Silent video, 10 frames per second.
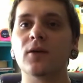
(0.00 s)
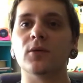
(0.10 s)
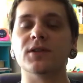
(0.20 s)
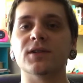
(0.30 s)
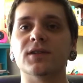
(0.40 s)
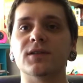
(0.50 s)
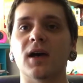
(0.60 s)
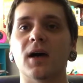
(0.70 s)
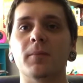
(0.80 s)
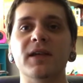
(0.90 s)
which is
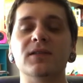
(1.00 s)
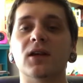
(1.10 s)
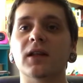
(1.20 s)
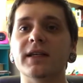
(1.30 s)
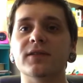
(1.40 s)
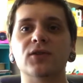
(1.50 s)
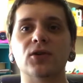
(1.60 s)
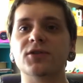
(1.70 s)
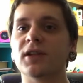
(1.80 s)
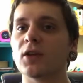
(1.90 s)
basically
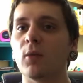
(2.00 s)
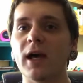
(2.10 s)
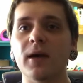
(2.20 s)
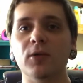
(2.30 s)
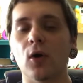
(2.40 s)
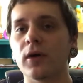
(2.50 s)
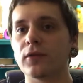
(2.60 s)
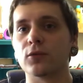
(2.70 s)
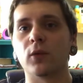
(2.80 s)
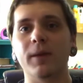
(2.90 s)
searching the web,
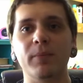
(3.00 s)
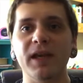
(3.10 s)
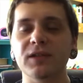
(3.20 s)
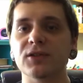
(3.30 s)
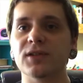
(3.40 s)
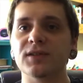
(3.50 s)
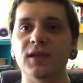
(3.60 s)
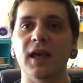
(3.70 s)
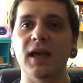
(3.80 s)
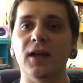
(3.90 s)
going through web pages,
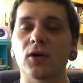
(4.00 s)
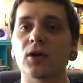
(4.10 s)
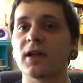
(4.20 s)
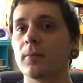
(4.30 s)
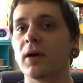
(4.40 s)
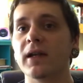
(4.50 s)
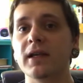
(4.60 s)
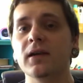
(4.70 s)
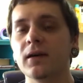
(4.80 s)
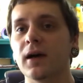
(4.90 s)
and earning
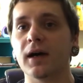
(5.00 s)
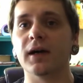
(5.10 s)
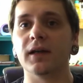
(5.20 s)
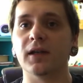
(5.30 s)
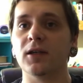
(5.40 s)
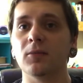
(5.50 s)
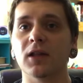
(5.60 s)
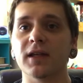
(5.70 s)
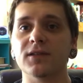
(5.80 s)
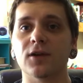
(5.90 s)
money. It
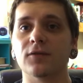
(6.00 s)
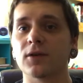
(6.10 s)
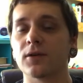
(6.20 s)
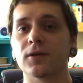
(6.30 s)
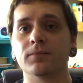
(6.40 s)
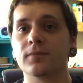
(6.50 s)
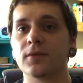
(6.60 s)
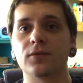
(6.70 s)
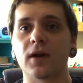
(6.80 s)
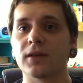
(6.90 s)
accumulates
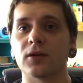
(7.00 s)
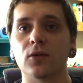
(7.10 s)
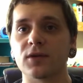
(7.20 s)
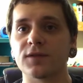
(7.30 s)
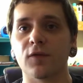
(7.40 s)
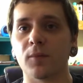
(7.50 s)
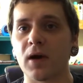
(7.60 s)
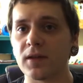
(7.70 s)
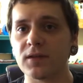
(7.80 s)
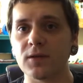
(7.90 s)
throughout the course of a
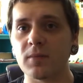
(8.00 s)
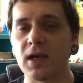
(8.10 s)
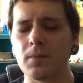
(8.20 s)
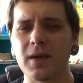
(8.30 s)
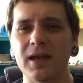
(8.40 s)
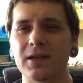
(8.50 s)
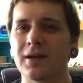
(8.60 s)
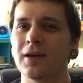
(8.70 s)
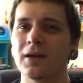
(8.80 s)
month. You may make